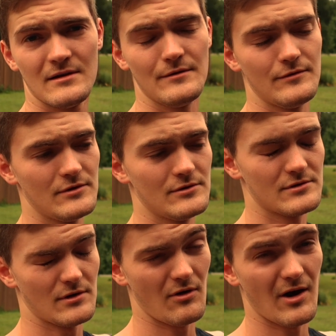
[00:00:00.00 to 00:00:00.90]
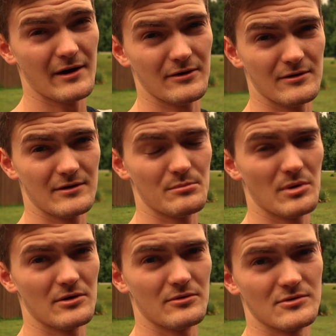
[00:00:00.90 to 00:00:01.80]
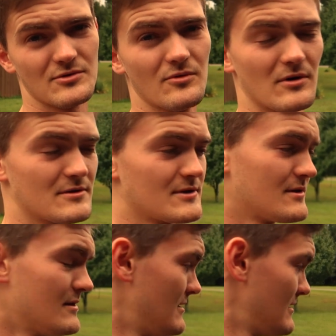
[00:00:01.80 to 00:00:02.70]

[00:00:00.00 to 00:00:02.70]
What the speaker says: if you use a grinder compared to a torch?